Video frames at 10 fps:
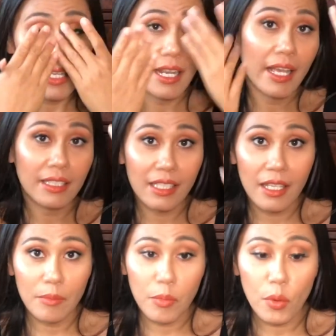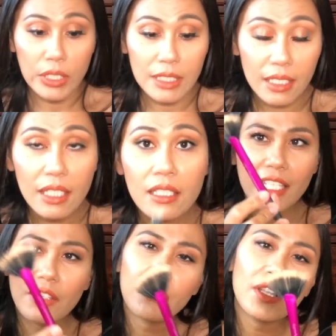nice and pointy.
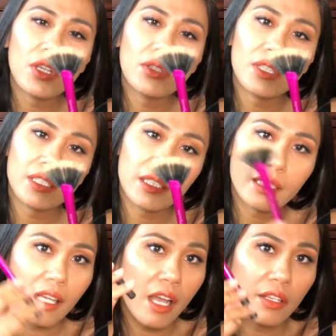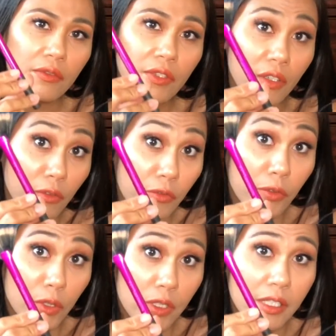Even though this is kind of their
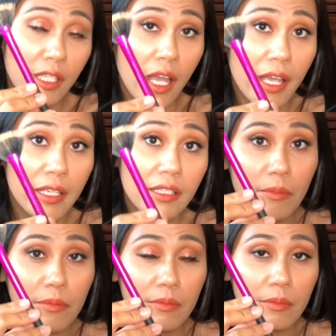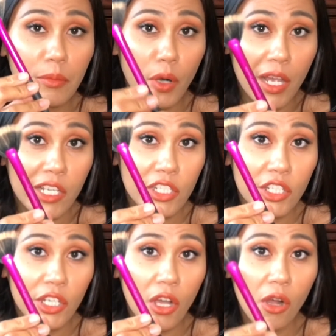full size
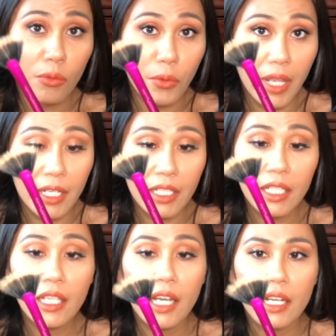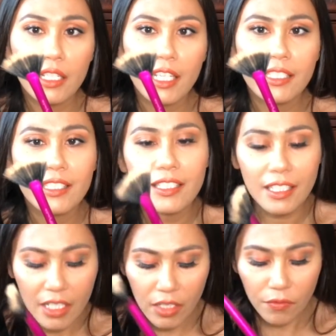brush already, it's
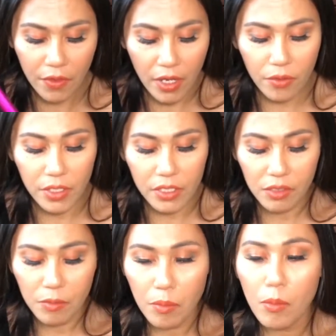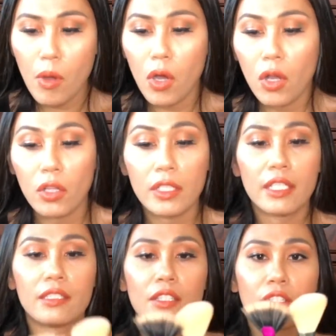still very small.
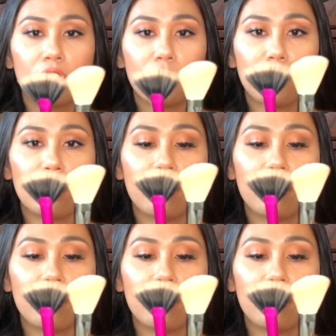It's a good